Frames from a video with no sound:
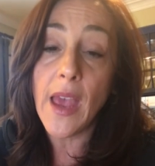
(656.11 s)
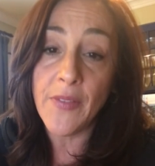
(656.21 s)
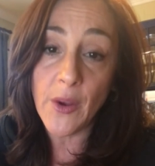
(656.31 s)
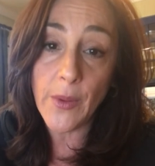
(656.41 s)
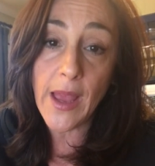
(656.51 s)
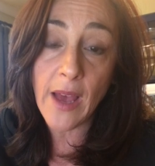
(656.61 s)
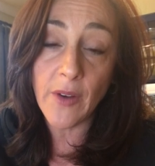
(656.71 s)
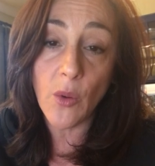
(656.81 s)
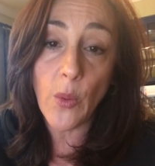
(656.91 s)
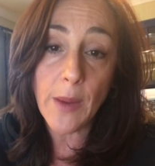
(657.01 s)
And then we have
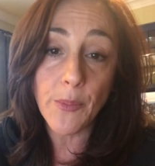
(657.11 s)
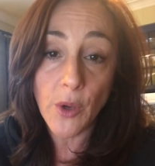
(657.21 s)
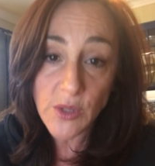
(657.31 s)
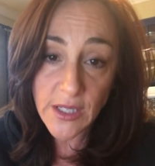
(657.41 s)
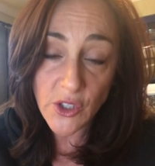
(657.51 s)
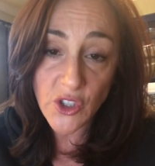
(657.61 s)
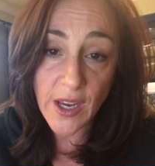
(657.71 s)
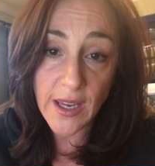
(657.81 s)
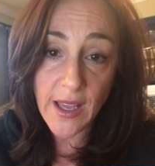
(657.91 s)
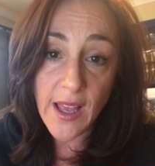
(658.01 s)
a whey protein
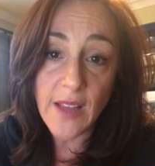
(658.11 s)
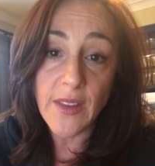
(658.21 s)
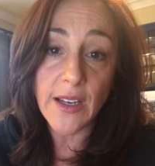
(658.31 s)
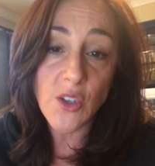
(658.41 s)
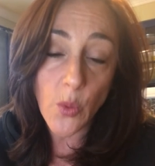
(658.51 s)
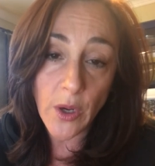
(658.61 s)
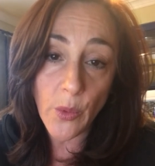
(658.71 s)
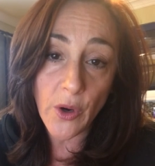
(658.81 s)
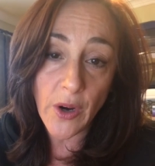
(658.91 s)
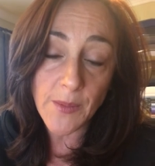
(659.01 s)
shake that has
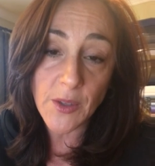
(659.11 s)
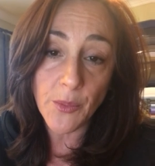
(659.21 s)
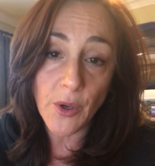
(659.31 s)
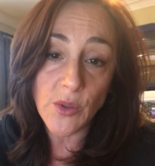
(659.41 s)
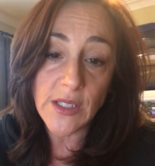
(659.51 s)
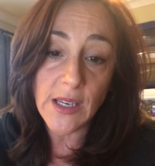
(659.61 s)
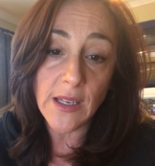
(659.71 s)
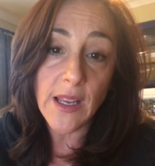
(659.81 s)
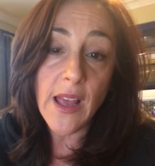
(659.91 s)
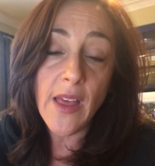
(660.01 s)
21 grams of
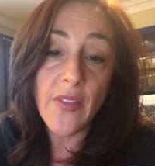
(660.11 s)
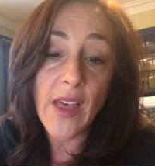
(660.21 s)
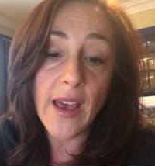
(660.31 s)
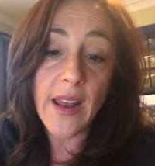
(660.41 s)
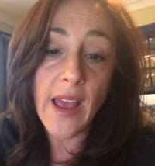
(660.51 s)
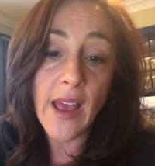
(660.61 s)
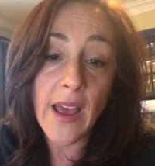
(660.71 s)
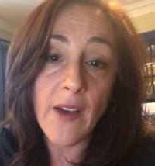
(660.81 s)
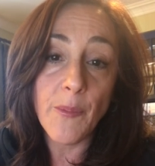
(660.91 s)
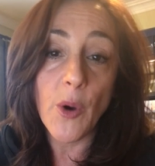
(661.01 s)
protein that
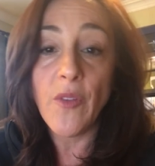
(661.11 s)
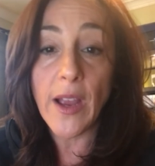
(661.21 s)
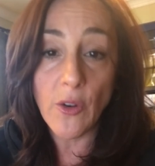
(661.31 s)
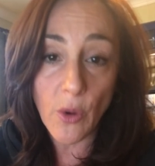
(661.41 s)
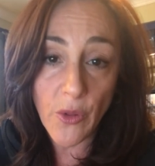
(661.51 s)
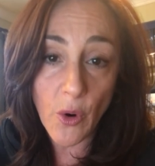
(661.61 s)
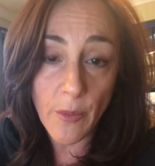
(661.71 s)
have bovine growth